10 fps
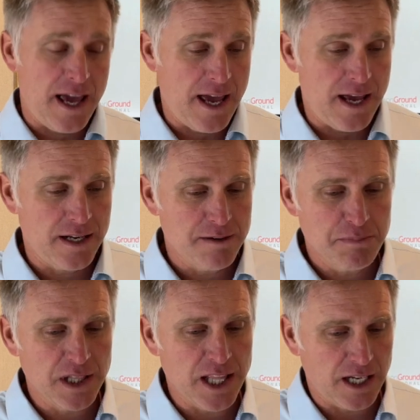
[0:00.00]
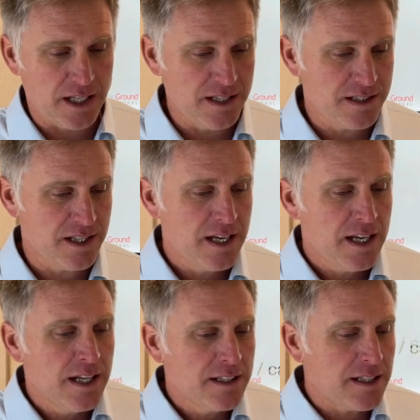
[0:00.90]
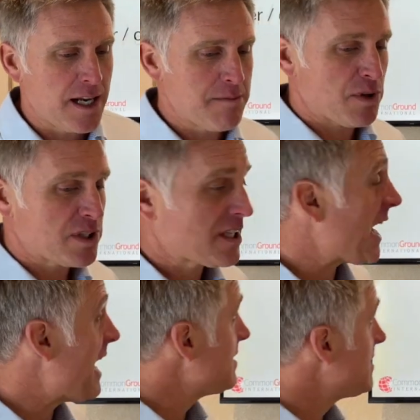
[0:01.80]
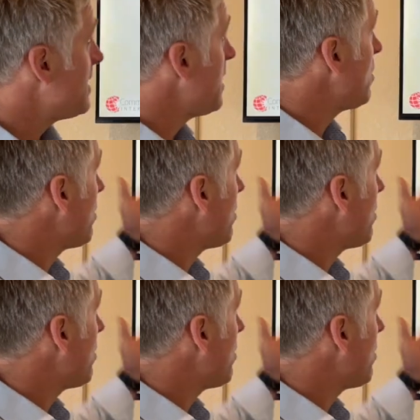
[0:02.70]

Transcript: and malignant. Tenemos cáncer o